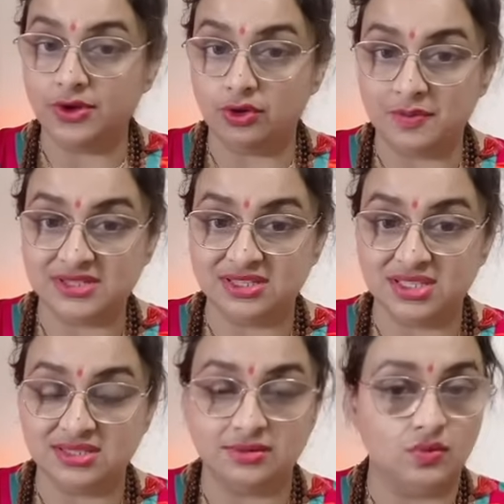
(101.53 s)
your
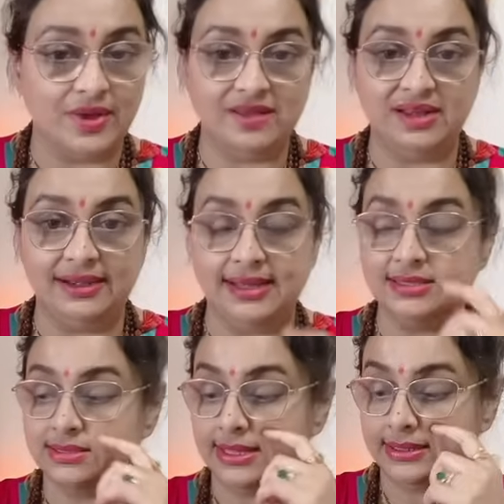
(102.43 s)
messages wherever it
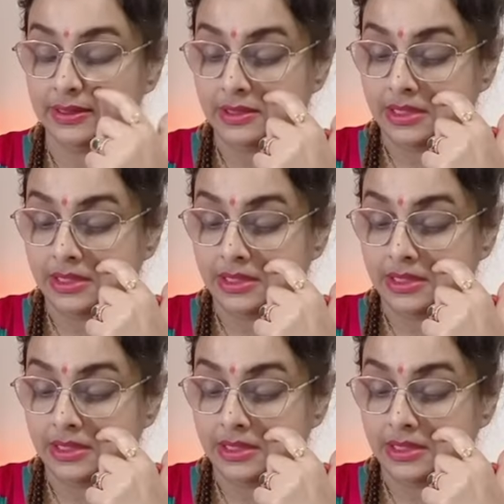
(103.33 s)
is like